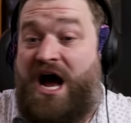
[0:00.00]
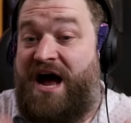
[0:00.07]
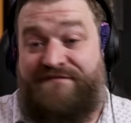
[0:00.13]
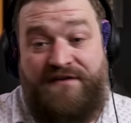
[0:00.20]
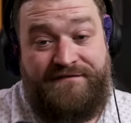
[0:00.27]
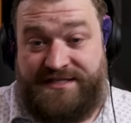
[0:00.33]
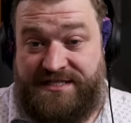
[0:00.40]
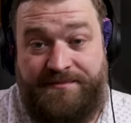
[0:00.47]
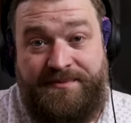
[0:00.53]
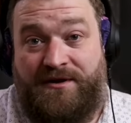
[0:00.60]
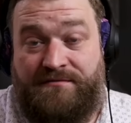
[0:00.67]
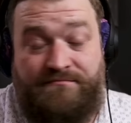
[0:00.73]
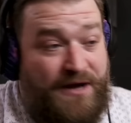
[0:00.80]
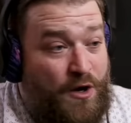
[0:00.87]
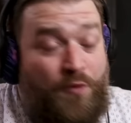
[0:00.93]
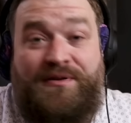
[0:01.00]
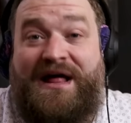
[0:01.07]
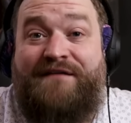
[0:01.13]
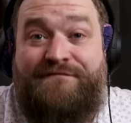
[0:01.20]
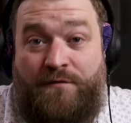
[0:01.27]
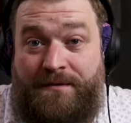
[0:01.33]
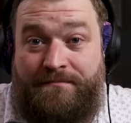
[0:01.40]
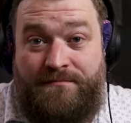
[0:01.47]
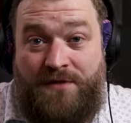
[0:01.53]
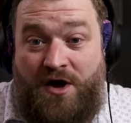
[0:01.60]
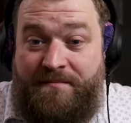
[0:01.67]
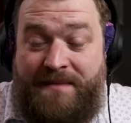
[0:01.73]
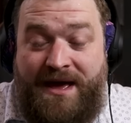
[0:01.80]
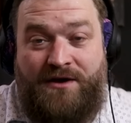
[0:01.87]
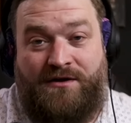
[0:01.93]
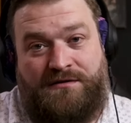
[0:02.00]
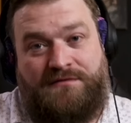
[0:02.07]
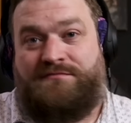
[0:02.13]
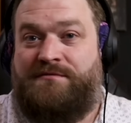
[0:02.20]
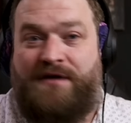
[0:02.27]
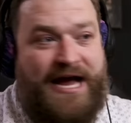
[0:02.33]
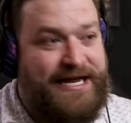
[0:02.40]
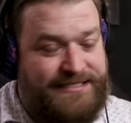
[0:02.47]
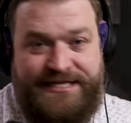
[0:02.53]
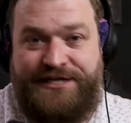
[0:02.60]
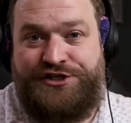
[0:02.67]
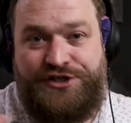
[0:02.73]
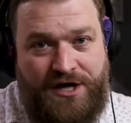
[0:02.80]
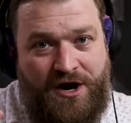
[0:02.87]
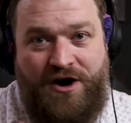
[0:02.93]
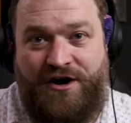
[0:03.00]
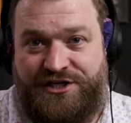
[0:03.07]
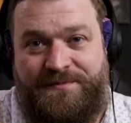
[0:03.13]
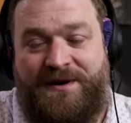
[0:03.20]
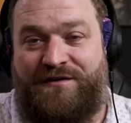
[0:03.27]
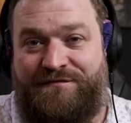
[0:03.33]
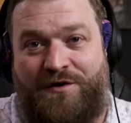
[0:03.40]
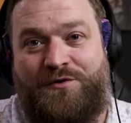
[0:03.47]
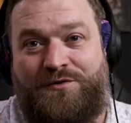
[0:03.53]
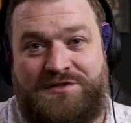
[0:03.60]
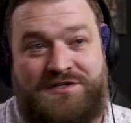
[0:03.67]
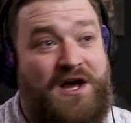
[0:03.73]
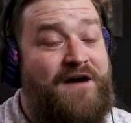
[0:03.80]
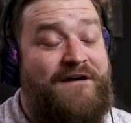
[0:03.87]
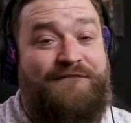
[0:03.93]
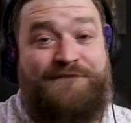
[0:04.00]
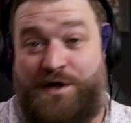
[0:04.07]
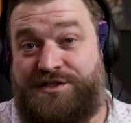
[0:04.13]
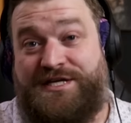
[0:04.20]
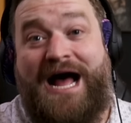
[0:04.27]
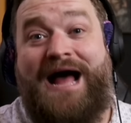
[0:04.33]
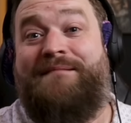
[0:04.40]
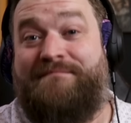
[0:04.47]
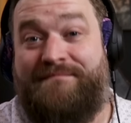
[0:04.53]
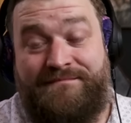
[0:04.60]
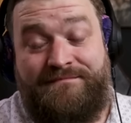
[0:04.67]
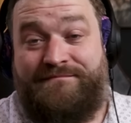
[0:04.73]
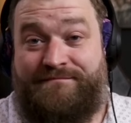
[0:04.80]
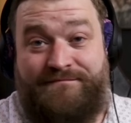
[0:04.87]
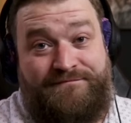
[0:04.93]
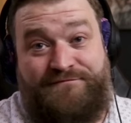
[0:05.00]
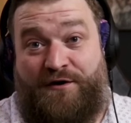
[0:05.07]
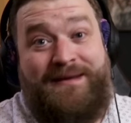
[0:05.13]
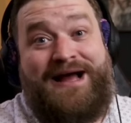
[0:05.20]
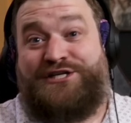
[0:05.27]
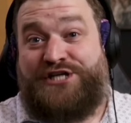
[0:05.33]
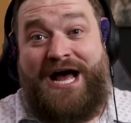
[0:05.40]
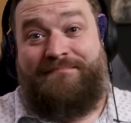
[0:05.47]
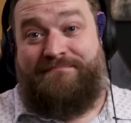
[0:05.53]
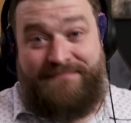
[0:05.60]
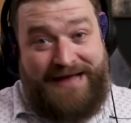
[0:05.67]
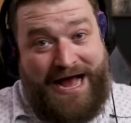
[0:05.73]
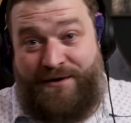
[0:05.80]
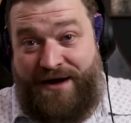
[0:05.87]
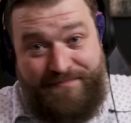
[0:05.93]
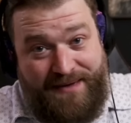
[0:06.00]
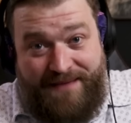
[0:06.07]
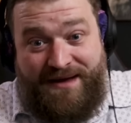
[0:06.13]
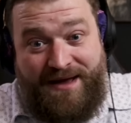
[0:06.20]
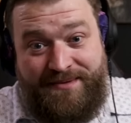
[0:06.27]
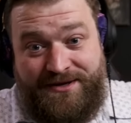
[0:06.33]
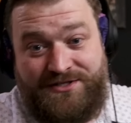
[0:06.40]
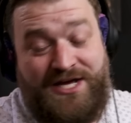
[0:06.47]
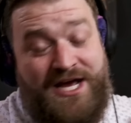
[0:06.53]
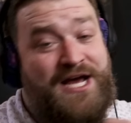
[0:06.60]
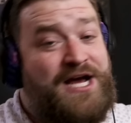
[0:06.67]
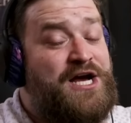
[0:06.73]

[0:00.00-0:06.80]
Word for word: I've obviously built my whole platform on metal. I teach harsh metal vocals full time for my job, how I pay my bills.